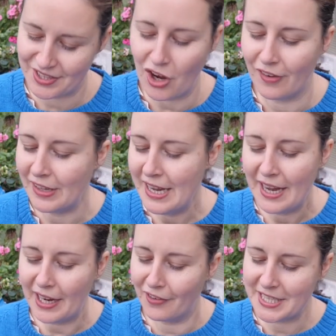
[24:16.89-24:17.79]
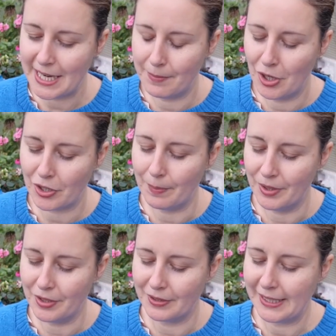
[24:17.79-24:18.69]
Oh, obviously I'm not going to put the
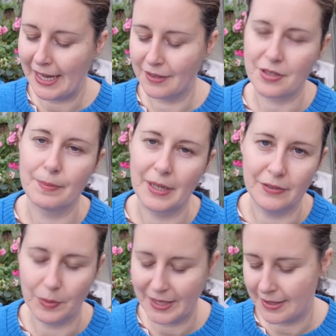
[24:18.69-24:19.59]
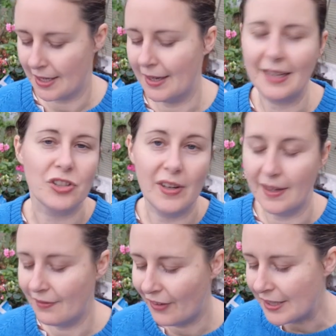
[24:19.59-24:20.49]
greenhouse up over winter. Actually,
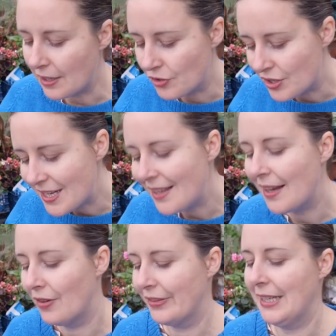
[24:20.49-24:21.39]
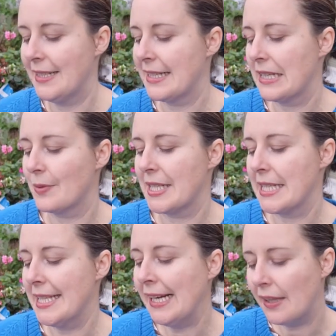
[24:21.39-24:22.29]
in fact, I'll just take that off the list. That was a
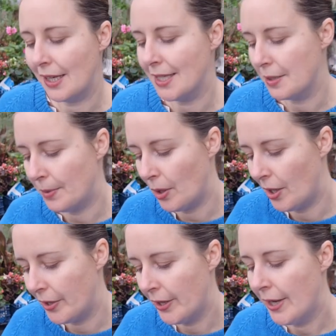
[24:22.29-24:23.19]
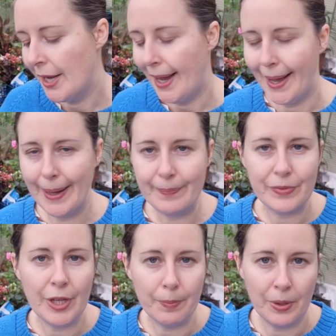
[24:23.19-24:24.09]
silly thing to put on.
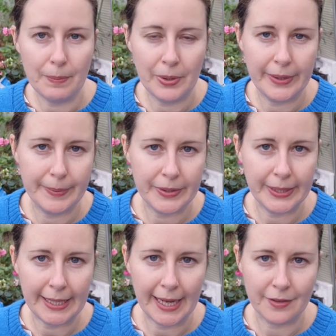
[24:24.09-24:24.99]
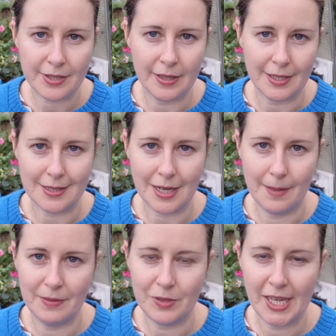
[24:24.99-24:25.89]
No point putting up a greenhouse at this time
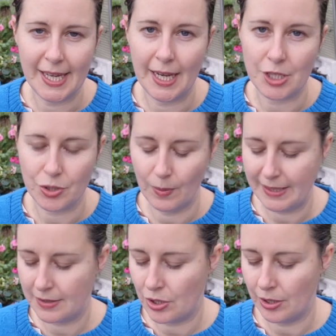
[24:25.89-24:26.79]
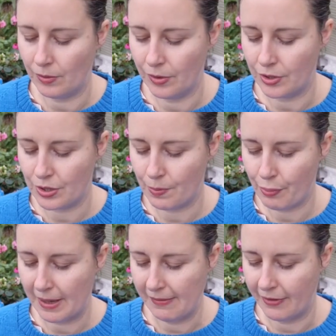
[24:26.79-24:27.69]
of year. I shall wait till the
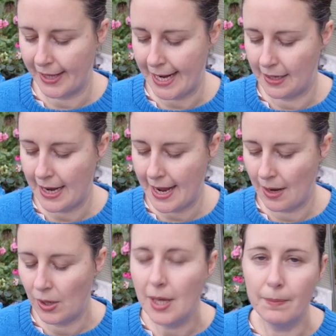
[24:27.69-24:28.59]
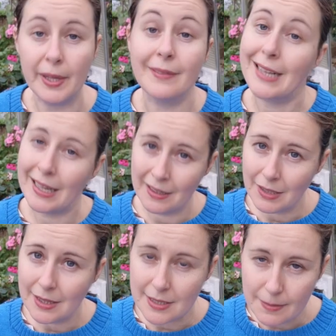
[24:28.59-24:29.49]
spring for that now. But
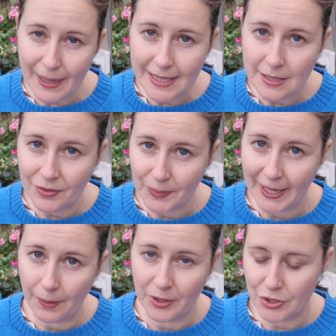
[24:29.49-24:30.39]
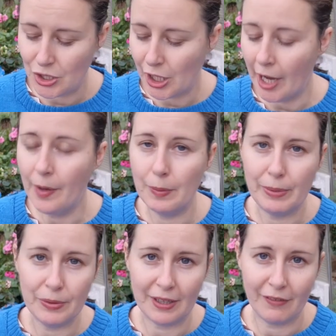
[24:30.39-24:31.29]
clearing the space for where it wants to go and
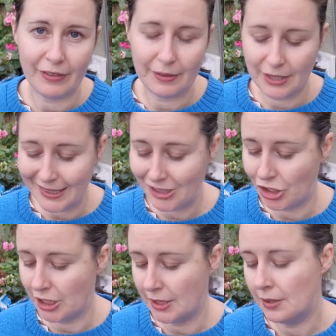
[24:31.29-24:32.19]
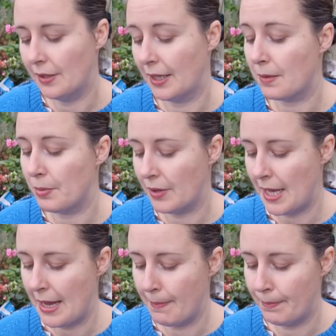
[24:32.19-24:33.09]
building a foundation, I could put
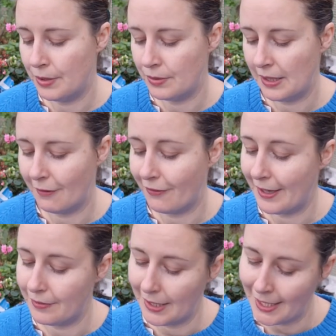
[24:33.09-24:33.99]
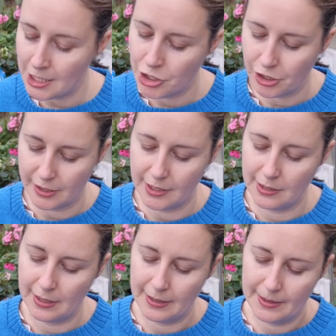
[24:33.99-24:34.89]
that. Building foundation
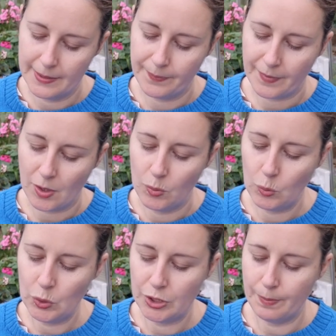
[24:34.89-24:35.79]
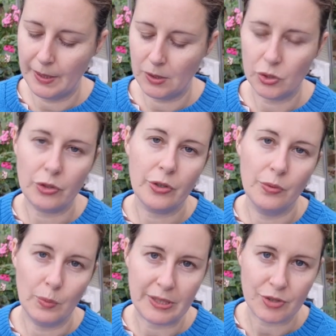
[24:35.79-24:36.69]
would be good
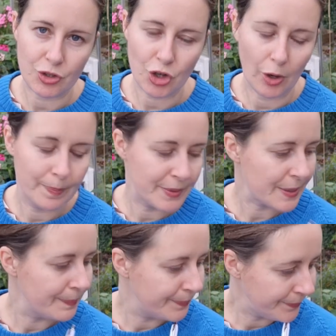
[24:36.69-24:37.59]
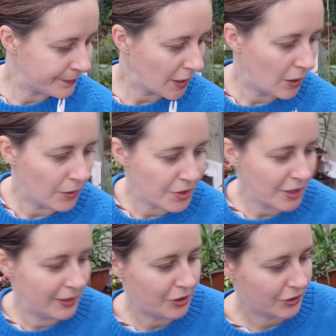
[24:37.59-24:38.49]
winter jobs. Oh,
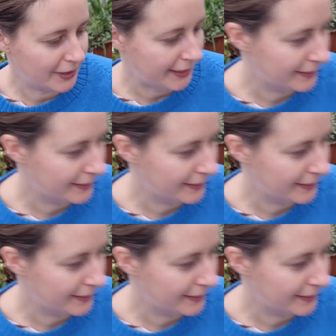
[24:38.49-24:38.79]
sorry, Dory.